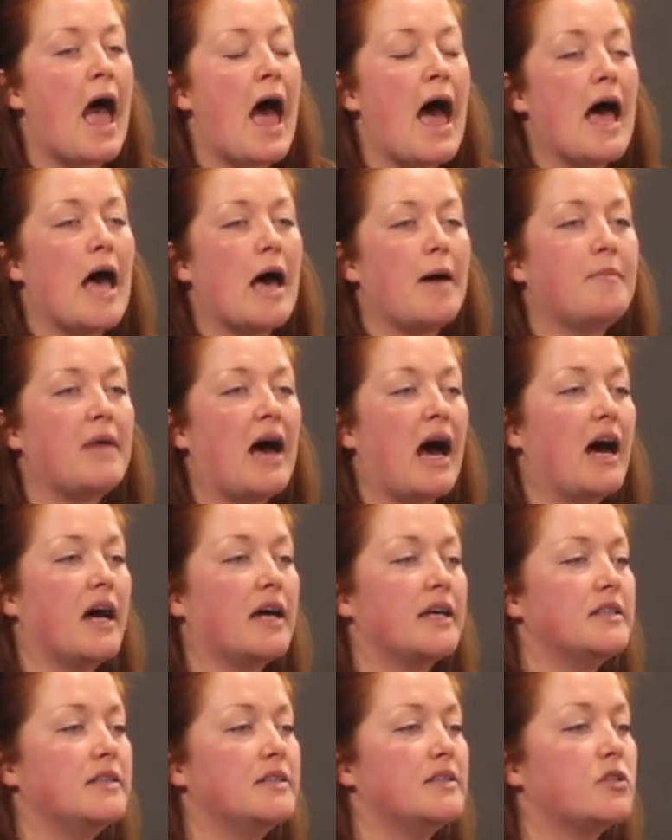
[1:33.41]

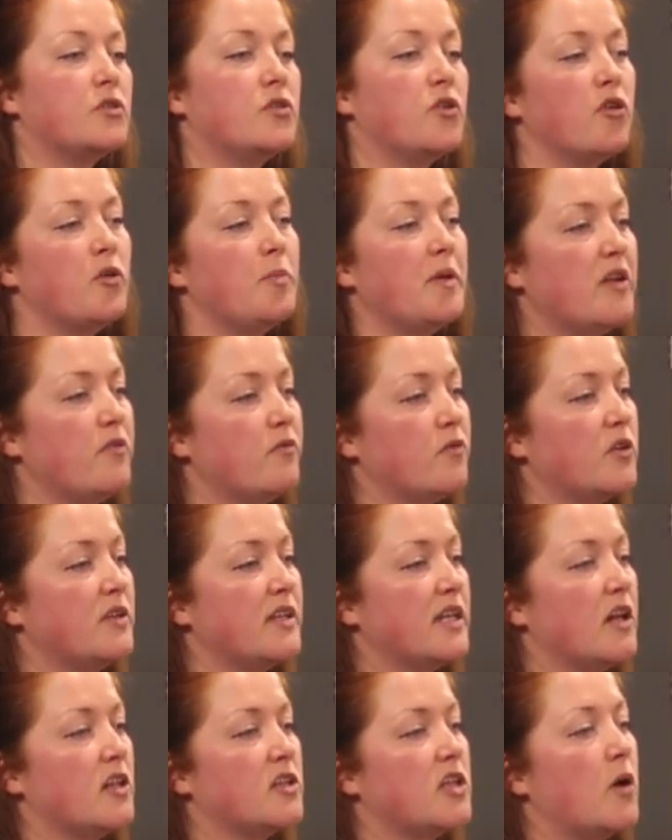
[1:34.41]
And European
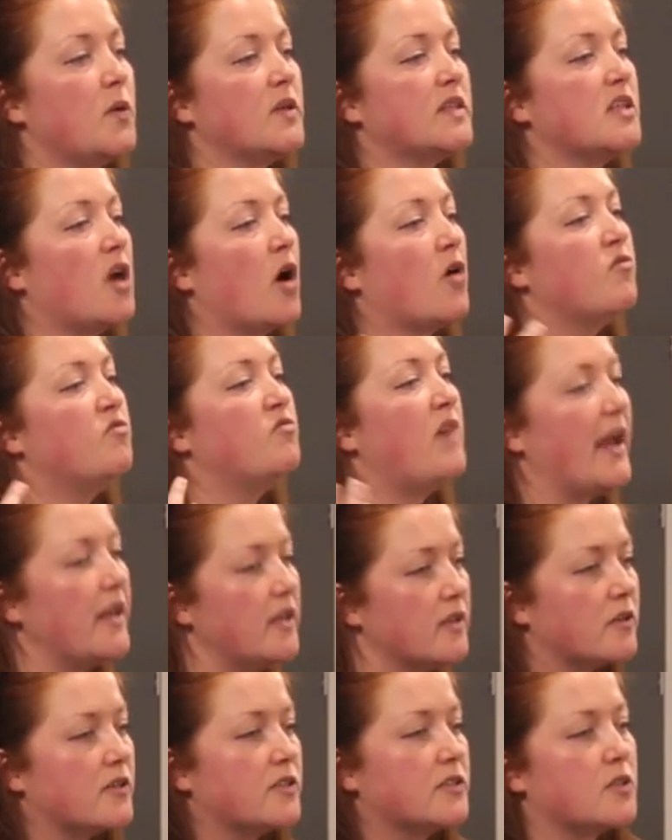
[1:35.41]
funding, although it's not a
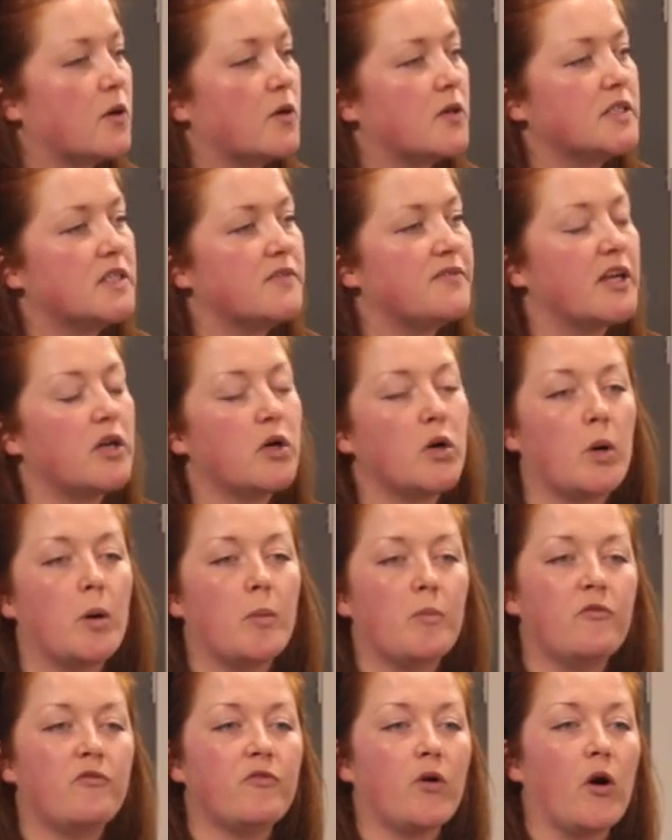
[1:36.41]
regular source of
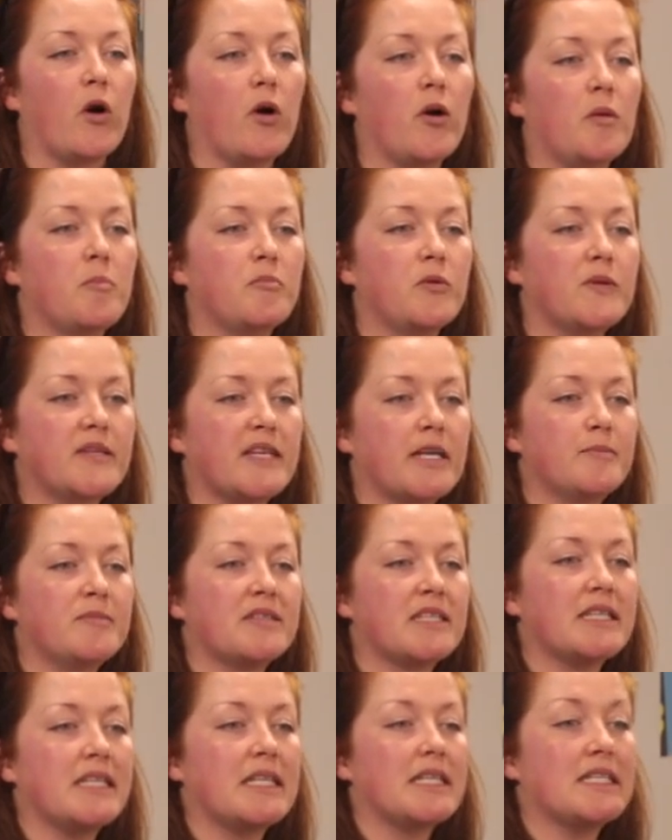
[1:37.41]
income for
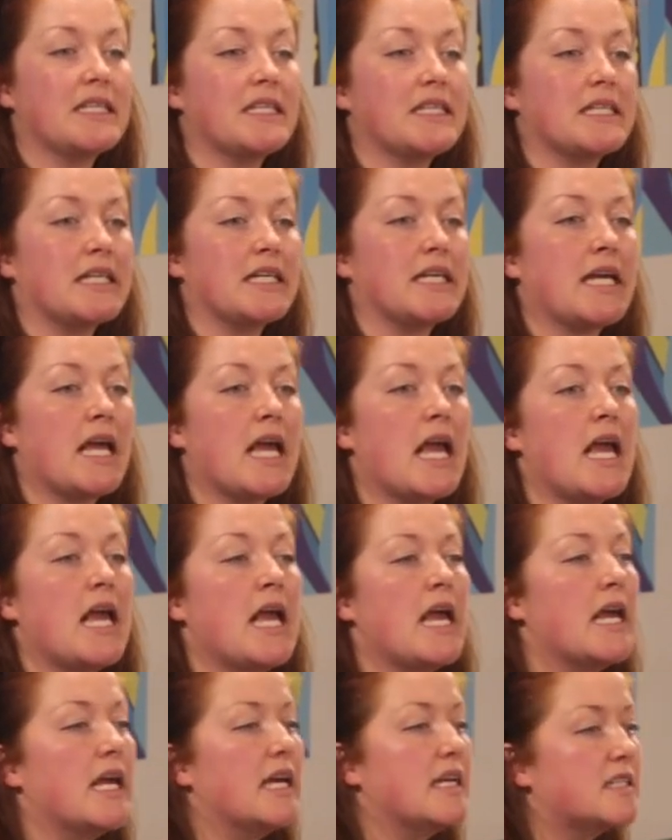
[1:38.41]
museums in the city,
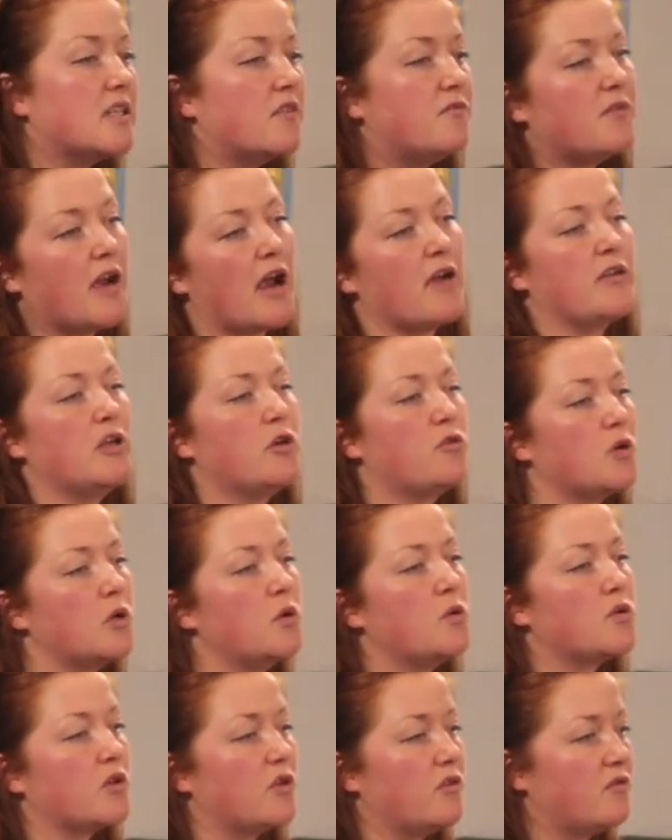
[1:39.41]
is a very
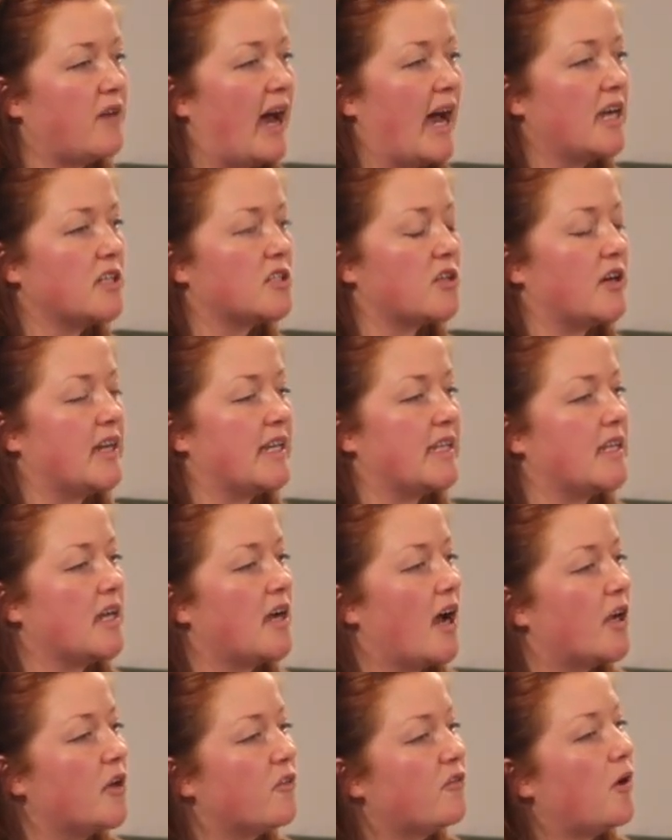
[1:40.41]
crucial factor in the
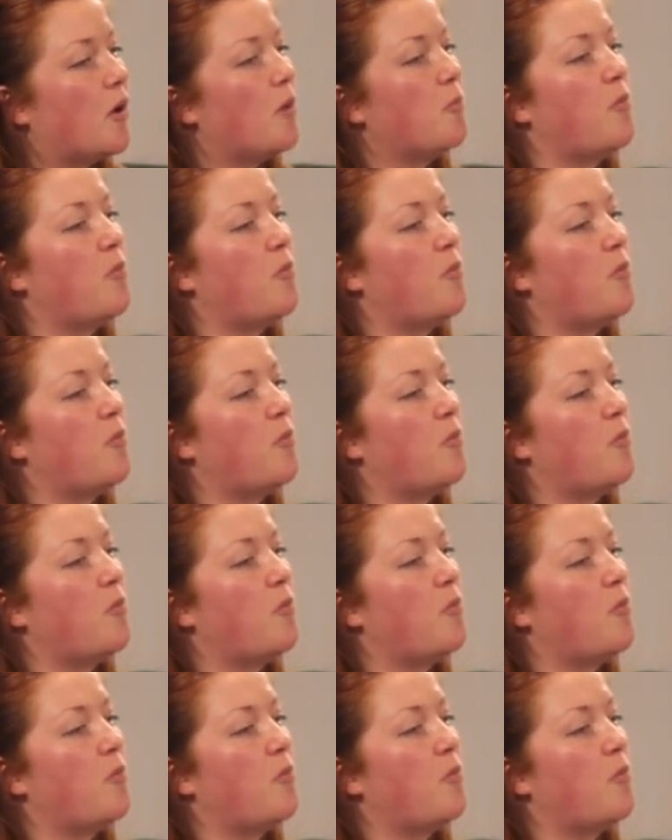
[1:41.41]
kind of